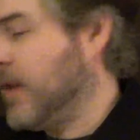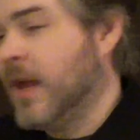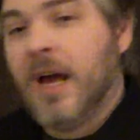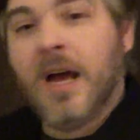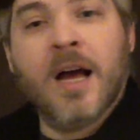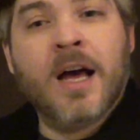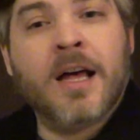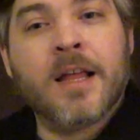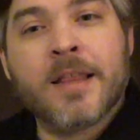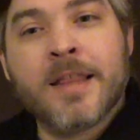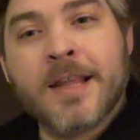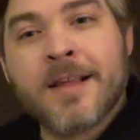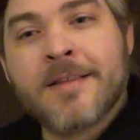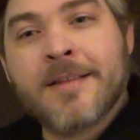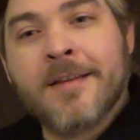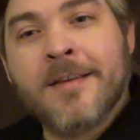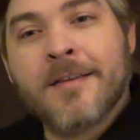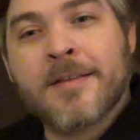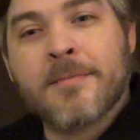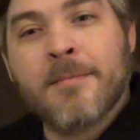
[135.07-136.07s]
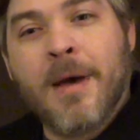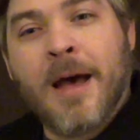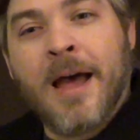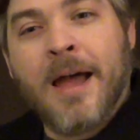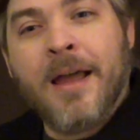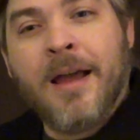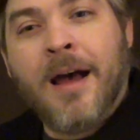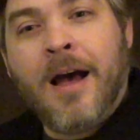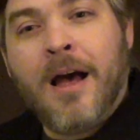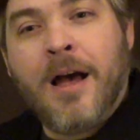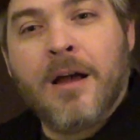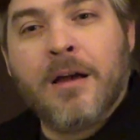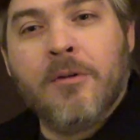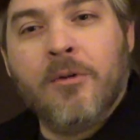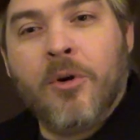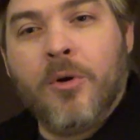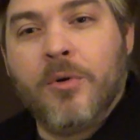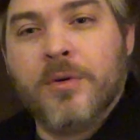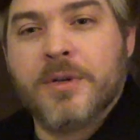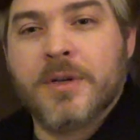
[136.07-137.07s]
This is my
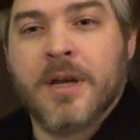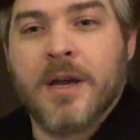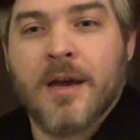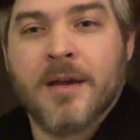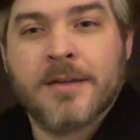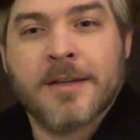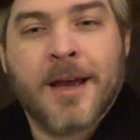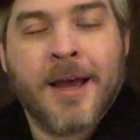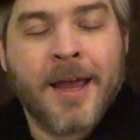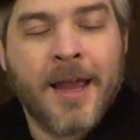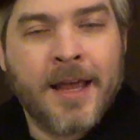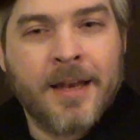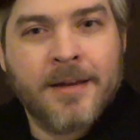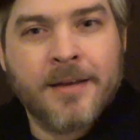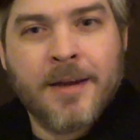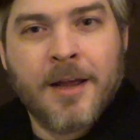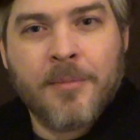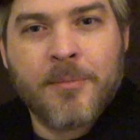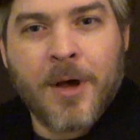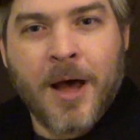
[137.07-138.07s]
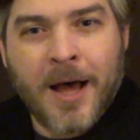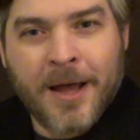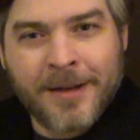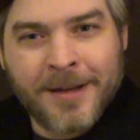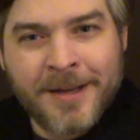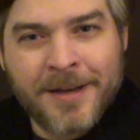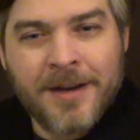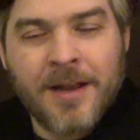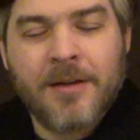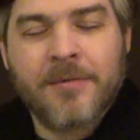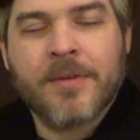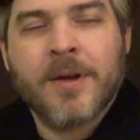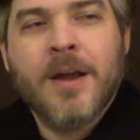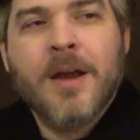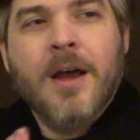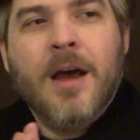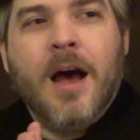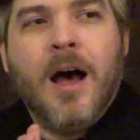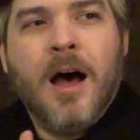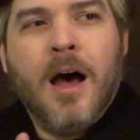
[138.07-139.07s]
Hakuho Tagata. I ended up, oddly enough,
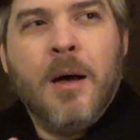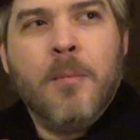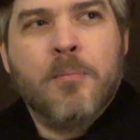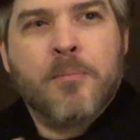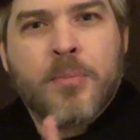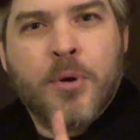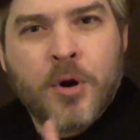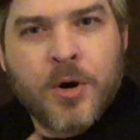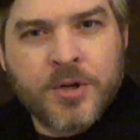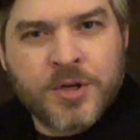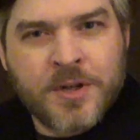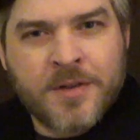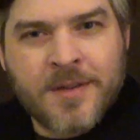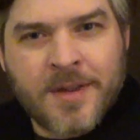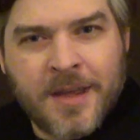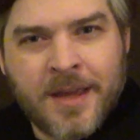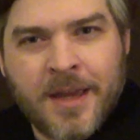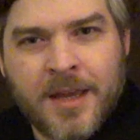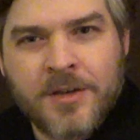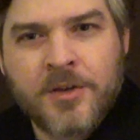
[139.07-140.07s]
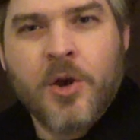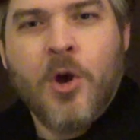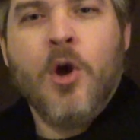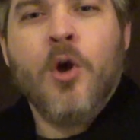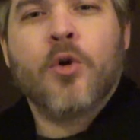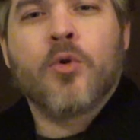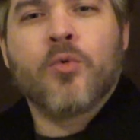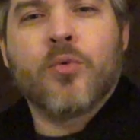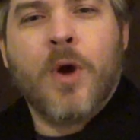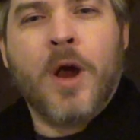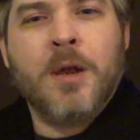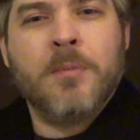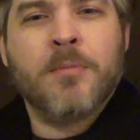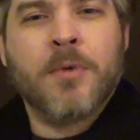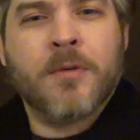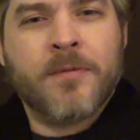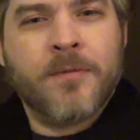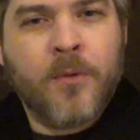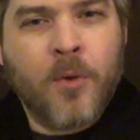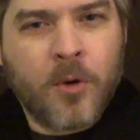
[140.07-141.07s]
purchasing it right
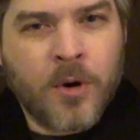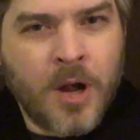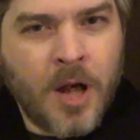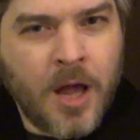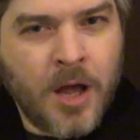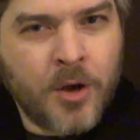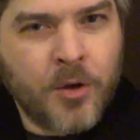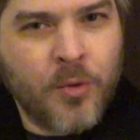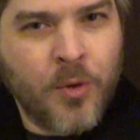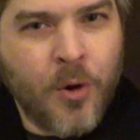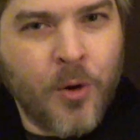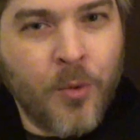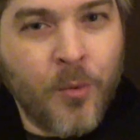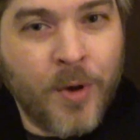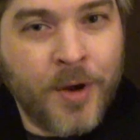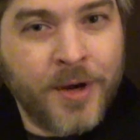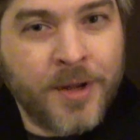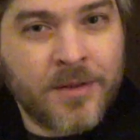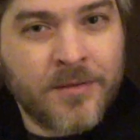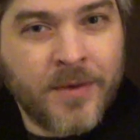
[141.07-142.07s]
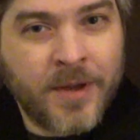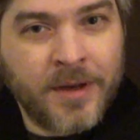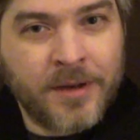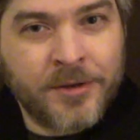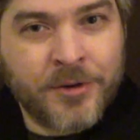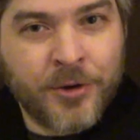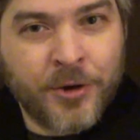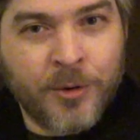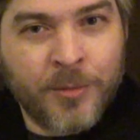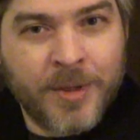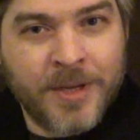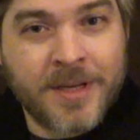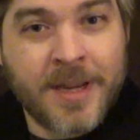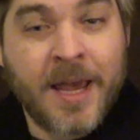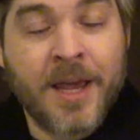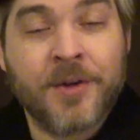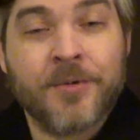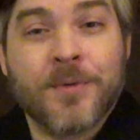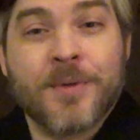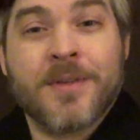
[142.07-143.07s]
before Hakuho won his final tournament
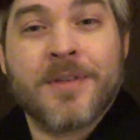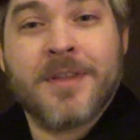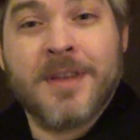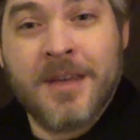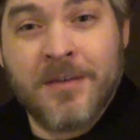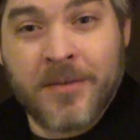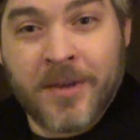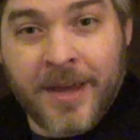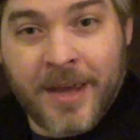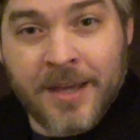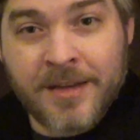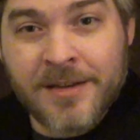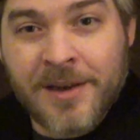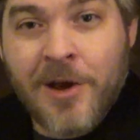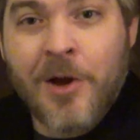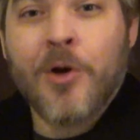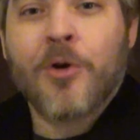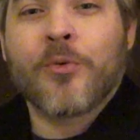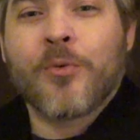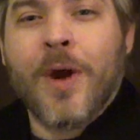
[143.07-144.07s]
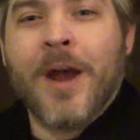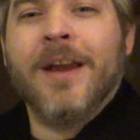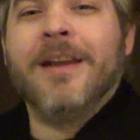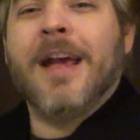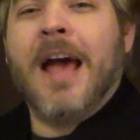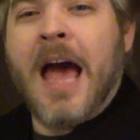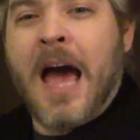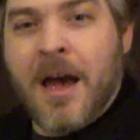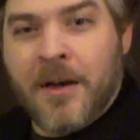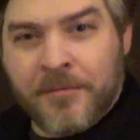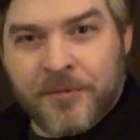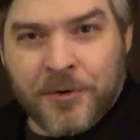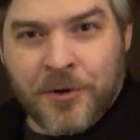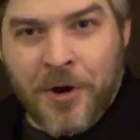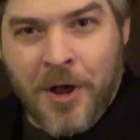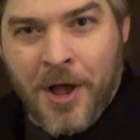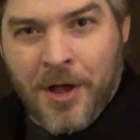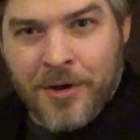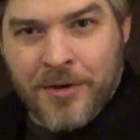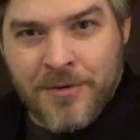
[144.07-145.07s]
and receiving it right after
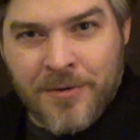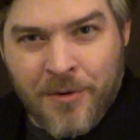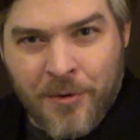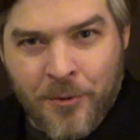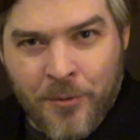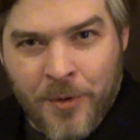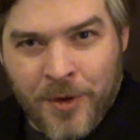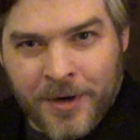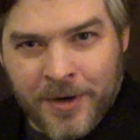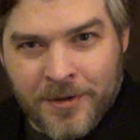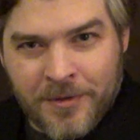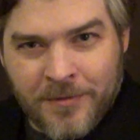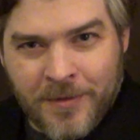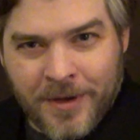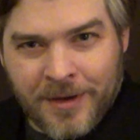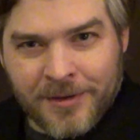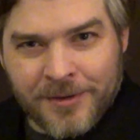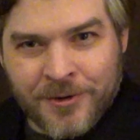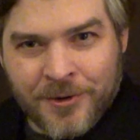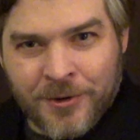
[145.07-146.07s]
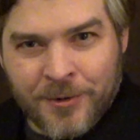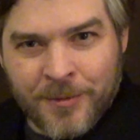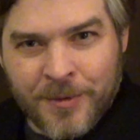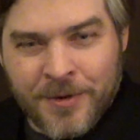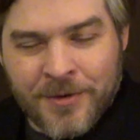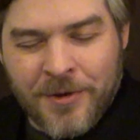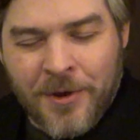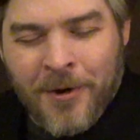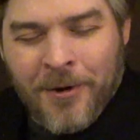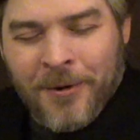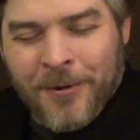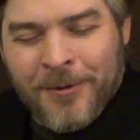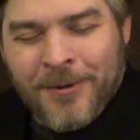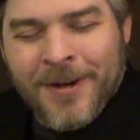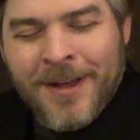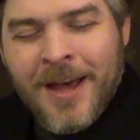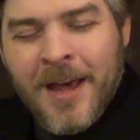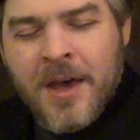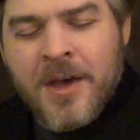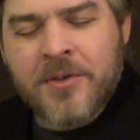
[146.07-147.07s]
Hakuho won his final tournament.
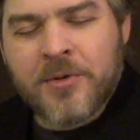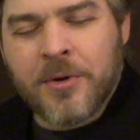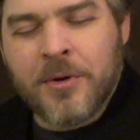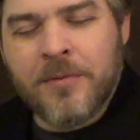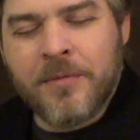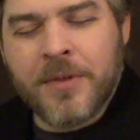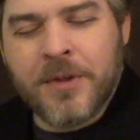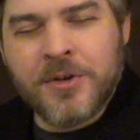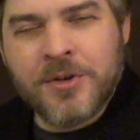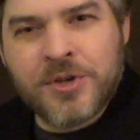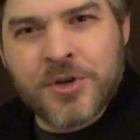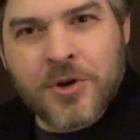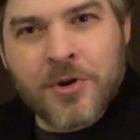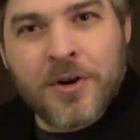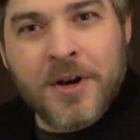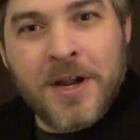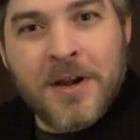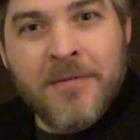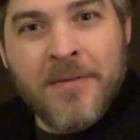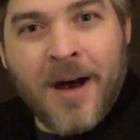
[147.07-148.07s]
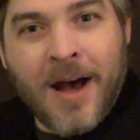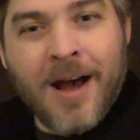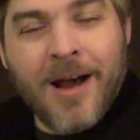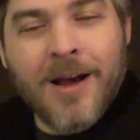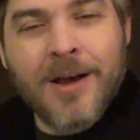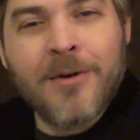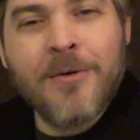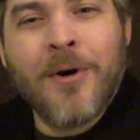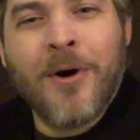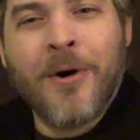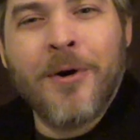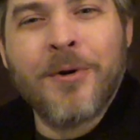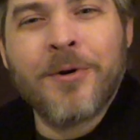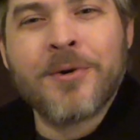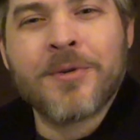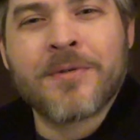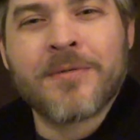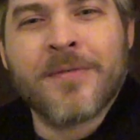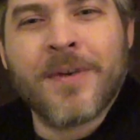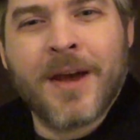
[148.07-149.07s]
So, sort of the journey of
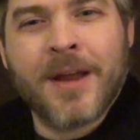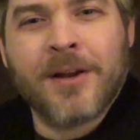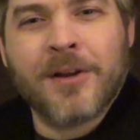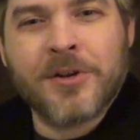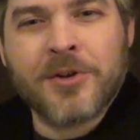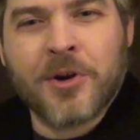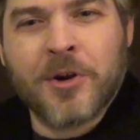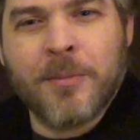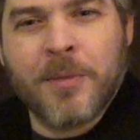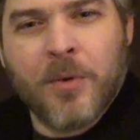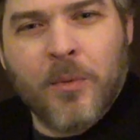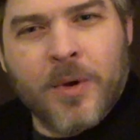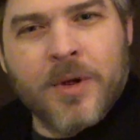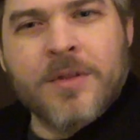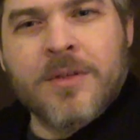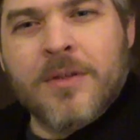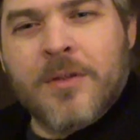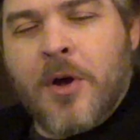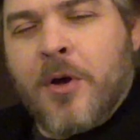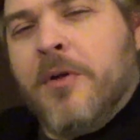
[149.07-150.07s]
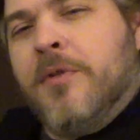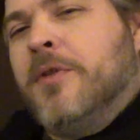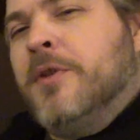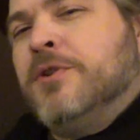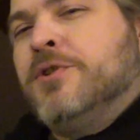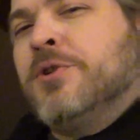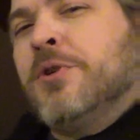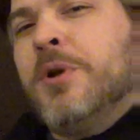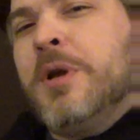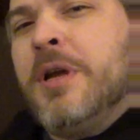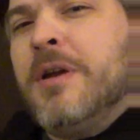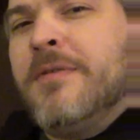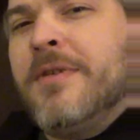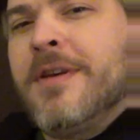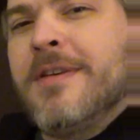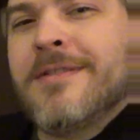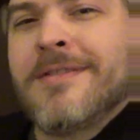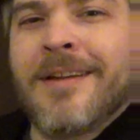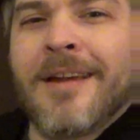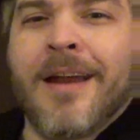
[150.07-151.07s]
Hakuho's final tournament was the journey of
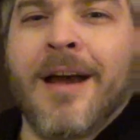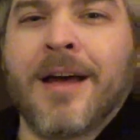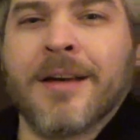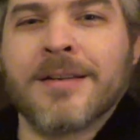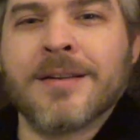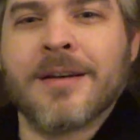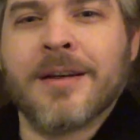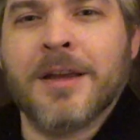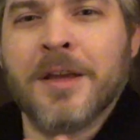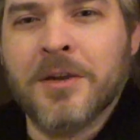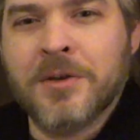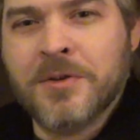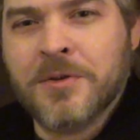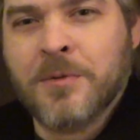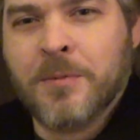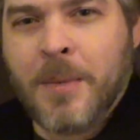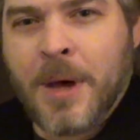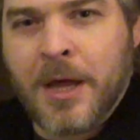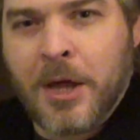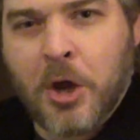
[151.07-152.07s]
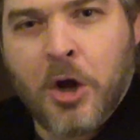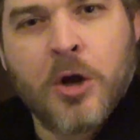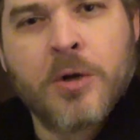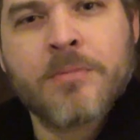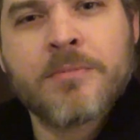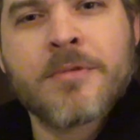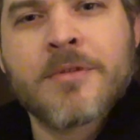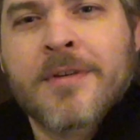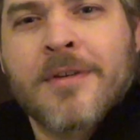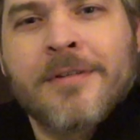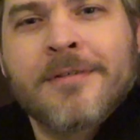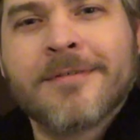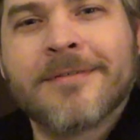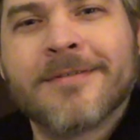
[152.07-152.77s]
his Tagata into my arms.